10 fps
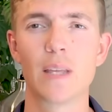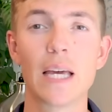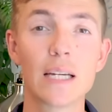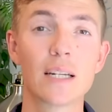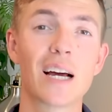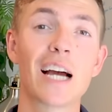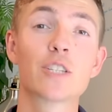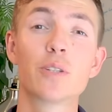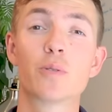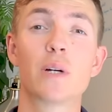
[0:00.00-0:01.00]
And I
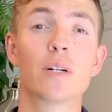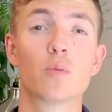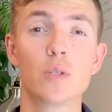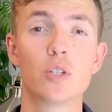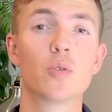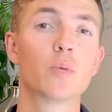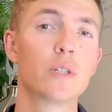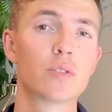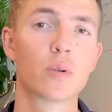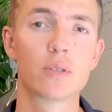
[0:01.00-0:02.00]
actually created a really cool
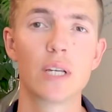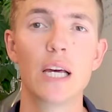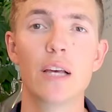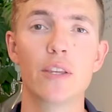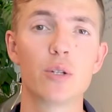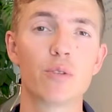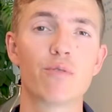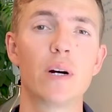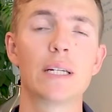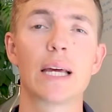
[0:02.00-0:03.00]
resource that you can
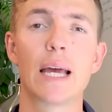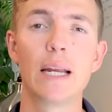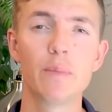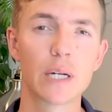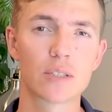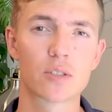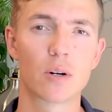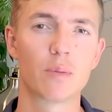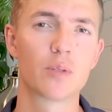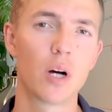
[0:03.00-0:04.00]
find at
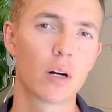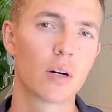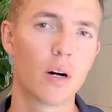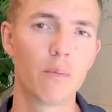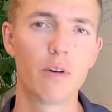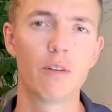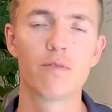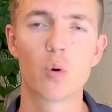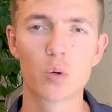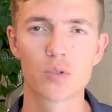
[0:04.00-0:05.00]

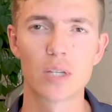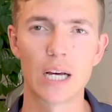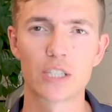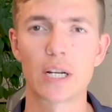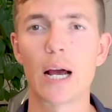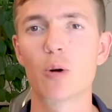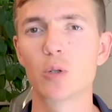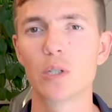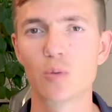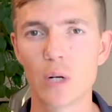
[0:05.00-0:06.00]

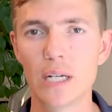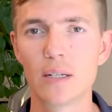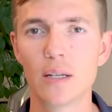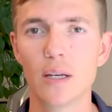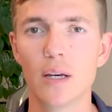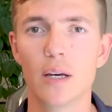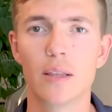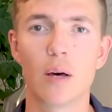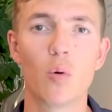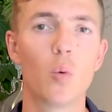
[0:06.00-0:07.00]
handymanstartup.com/hourly rate
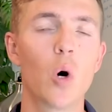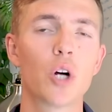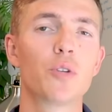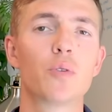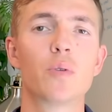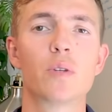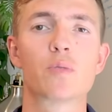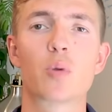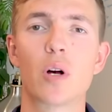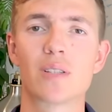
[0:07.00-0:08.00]
that will walk you through this
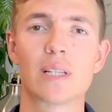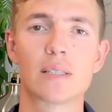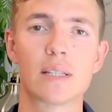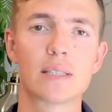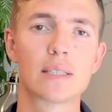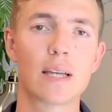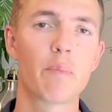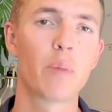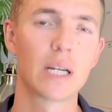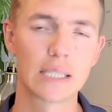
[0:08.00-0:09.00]
process
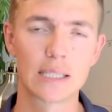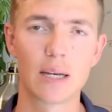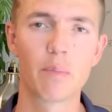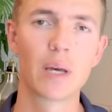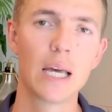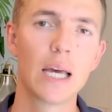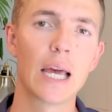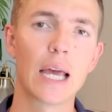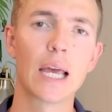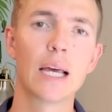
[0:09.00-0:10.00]
step by step
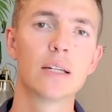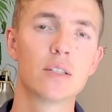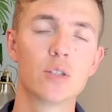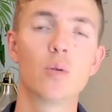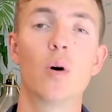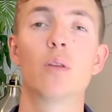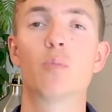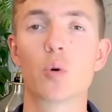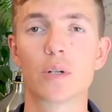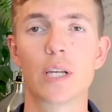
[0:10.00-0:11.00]
and do all the
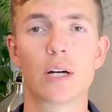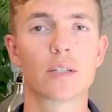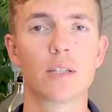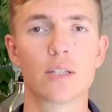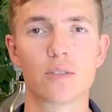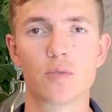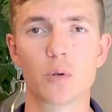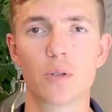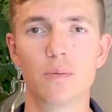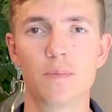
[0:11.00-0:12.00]
boring calculations
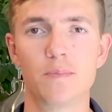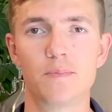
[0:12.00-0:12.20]
for you.